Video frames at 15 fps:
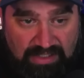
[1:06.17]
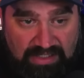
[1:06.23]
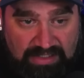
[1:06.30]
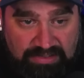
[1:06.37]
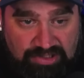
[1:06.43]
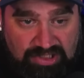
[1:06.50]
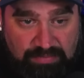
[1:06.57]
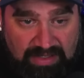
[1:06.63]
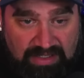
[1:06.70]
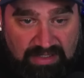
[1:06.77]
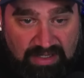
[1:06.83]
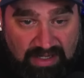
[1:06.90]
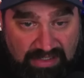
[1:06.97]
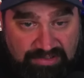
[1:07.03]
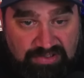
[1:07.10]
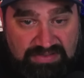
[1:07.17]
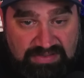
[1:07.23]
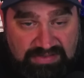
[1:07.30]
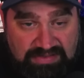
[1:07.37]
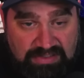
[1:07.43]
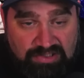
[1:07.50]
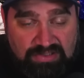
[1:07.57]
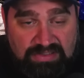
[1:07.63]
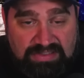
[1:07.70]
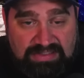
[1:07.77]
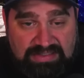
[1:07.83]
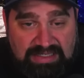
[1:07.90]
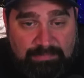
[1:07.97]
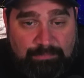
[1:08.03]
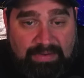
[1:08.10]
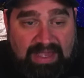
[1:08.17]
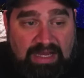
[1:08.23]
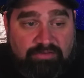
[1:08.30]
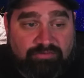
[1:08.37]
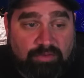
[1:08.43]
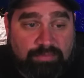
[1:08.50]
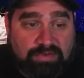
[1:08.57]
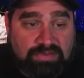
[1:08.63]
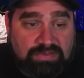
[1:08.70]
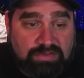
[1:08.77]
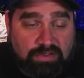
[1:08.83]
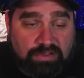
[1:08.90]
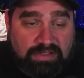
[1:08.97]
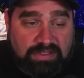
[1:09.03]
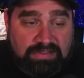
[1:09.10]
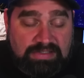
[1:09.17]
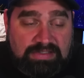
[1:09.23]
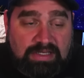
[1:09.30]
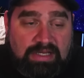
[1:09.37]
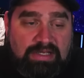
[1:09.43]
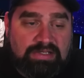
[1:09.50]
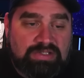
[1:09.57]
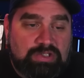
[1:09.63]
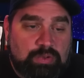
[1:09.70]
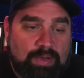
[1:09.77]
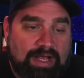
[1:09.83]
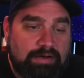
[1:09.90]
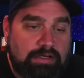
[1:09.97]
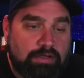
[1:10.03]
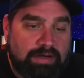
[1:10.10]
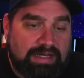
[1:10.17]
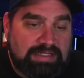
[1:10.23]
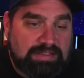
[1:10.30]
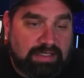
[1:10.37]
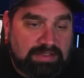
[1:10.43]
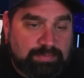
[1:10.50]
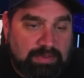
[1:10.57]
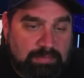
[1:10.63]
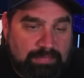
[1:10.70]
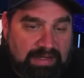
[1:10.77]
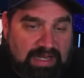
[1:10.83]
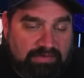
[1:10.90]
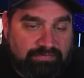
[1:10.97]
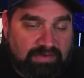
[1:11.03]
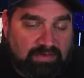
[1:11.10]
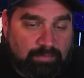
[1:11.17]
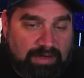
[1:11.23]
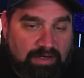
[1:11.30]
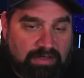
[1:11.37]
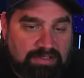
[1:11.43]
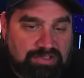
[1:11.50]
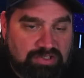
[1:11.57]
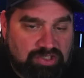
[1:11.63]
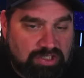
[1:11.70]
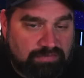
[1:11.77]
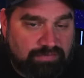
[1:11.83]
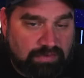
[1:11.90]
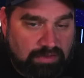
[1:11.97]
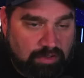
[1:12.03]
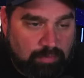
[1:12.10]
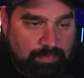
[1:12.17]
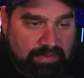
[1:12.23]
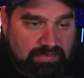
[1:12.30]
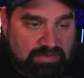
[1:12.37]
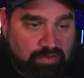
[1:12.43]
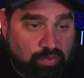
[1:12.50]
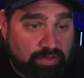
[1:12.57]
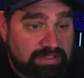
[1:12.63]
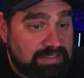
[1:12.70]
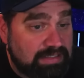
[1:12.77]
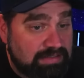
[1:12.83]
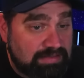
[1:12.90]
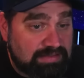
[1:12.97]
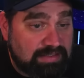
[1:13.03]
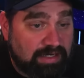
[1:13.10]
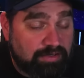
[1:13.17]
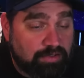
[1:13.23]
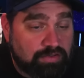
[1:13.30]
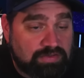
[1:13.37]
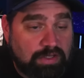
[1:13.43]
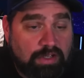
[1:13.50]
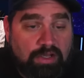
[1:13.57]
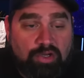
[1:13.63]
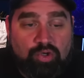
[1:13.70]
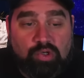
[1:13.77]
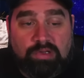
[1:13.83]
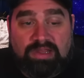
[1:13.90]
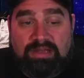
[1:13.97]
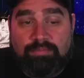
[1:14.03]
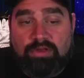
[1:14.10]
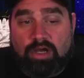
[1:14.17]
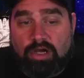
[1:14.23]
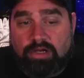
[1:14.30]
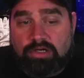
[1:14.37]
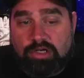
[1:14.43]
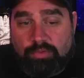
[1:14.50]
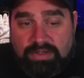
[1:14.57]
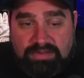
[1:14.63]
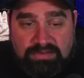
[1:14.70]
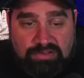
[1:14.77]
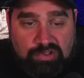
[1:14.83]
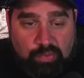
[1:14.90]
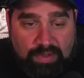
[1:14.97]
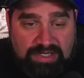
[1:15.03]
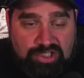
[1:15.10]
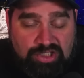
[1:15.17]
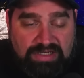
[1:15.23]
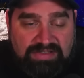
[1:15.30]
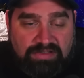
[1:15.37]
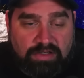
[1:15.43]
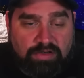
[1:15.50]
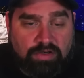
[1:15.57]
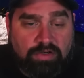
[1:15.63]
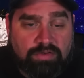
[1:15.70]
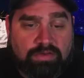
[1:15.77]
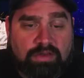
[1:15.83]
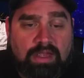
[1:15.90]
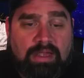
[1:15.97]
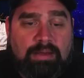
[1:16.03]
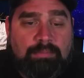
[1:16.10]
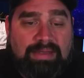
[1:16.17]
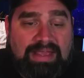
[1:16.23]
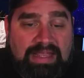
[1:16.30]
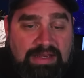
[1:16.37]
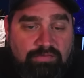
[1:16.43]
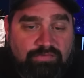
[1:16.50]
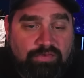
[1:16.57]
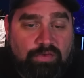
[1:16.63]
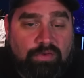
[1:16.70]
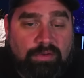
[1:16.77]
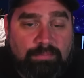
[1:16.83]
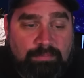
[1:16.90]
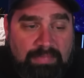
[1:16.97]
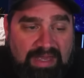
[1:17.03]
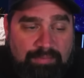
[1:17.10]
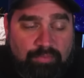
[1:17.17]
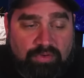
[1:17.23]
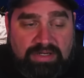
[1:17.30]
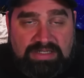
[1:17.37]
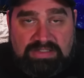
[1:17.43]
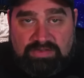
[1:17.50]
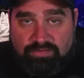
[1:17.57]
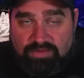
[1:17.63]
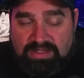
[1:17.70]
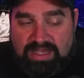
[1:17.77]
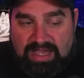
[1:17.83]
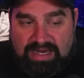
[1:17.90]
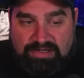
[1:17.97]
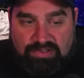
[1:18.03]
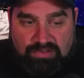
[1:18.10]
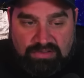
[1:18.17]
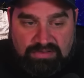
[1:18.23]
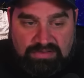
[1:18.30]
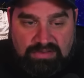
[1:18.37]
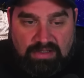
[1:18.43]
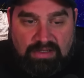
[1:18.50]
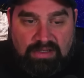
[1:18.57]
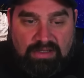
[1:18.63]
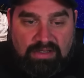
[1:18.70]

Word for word: Uh, she made a conscious decision to step back from the circus surrounding her ex husband Ben Affleck's marriage to Jennifer Lopez, according to insiders who claim the ongoing situation has unearthed painful memories for the actress.